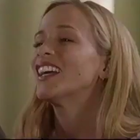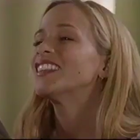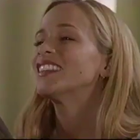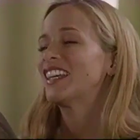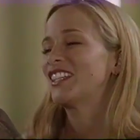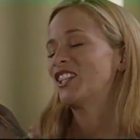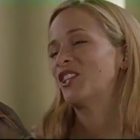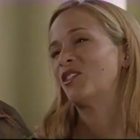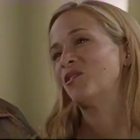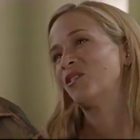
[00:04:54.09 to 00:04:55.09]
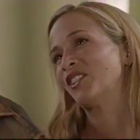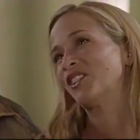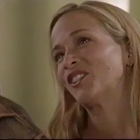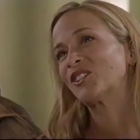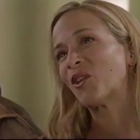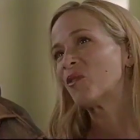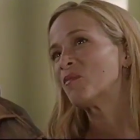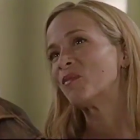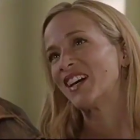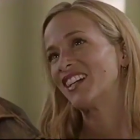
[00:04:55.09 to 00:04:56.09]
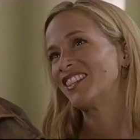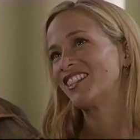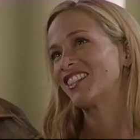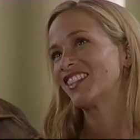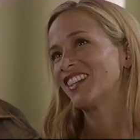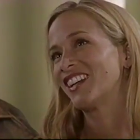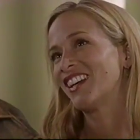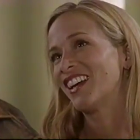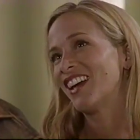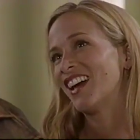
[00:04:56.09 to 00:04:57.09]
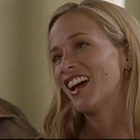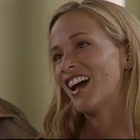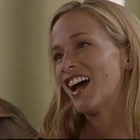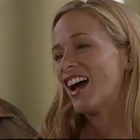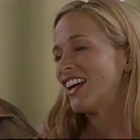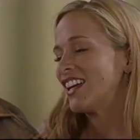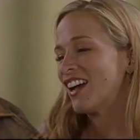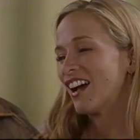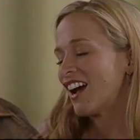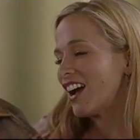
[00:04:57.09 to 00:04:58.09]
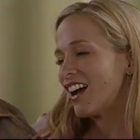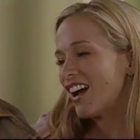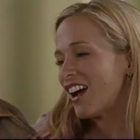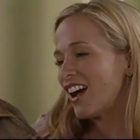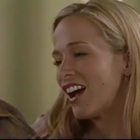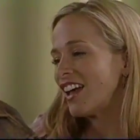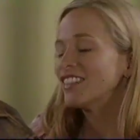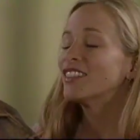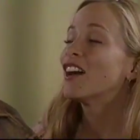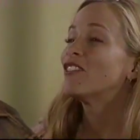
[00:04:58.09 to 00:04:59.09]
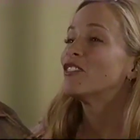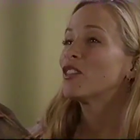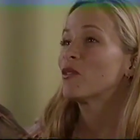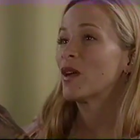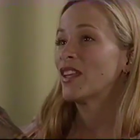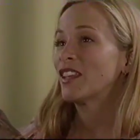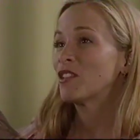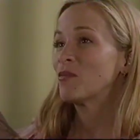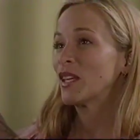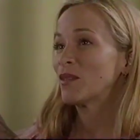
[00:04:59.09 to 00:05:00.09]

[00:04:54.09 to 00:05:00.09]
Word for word: I like you so much. I I love the way that you